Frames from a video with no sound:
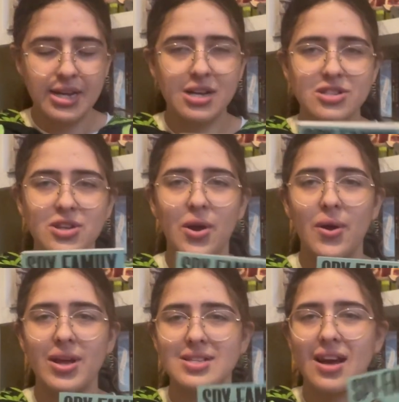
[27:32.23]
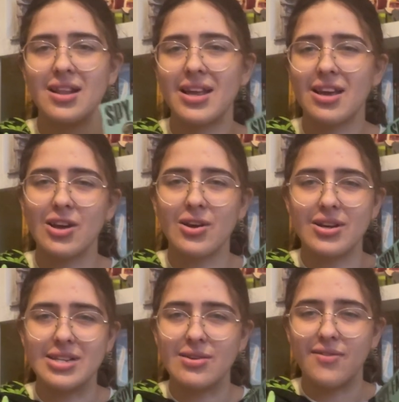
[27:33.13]
so it's kind of like a good
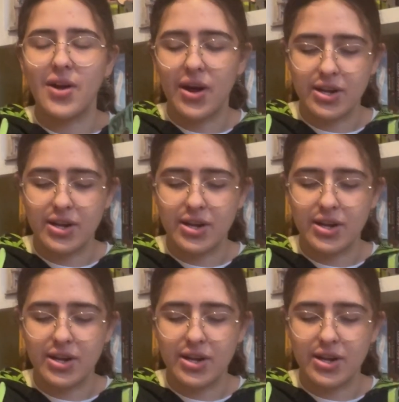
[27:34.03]
deal for her